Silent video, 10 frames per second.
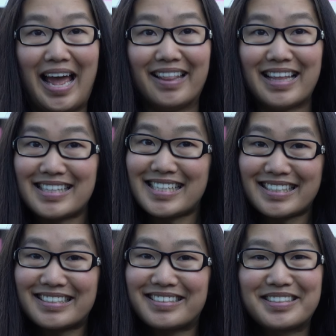And that's it!
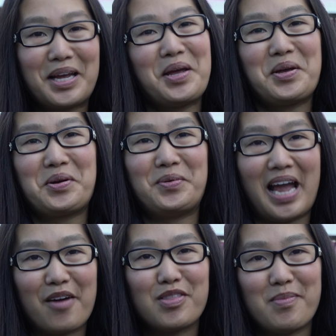We
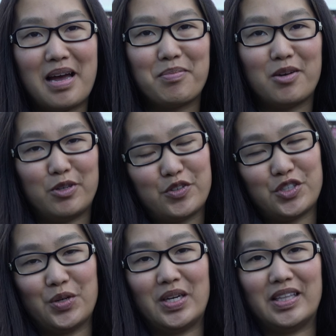have the map that we've
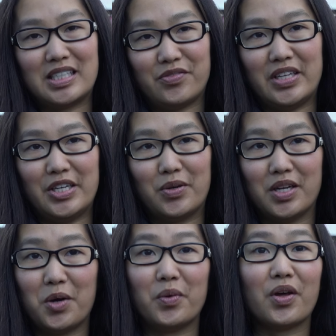shown in this video
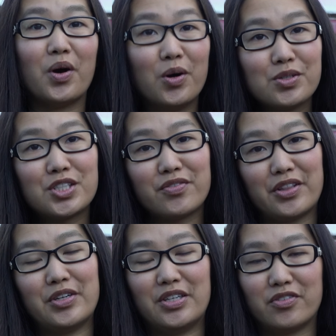along with a host of
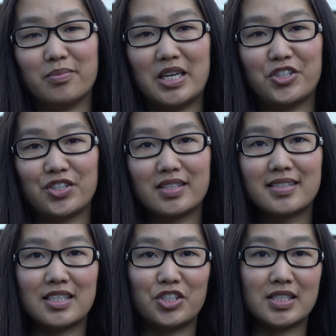other information
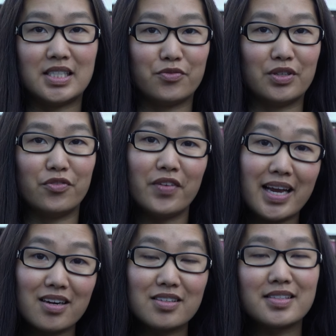such as different
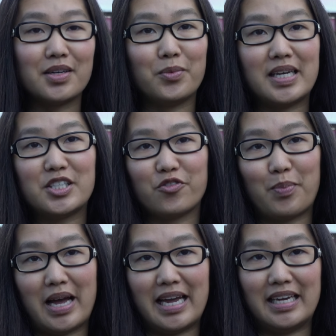fares and ways of
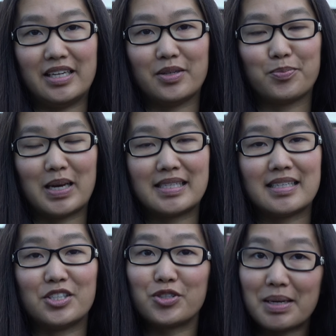buying bus
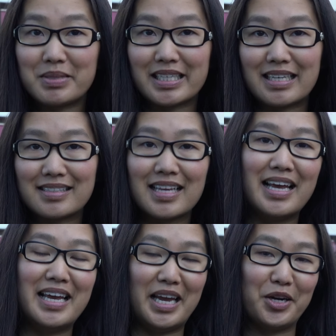and tram tickets
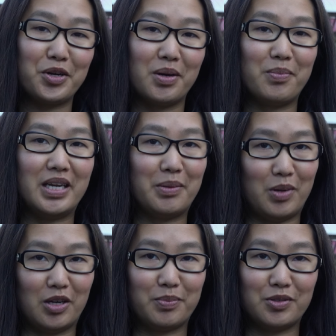in our accompanying
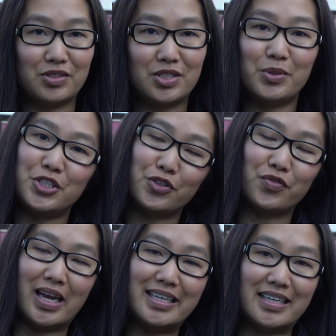blog post, which you'll
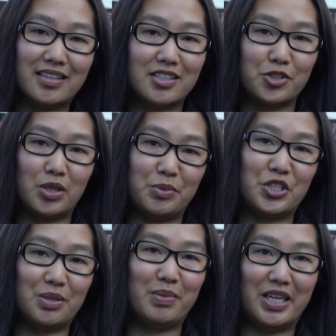find in the
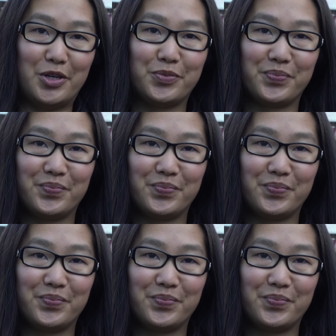description below.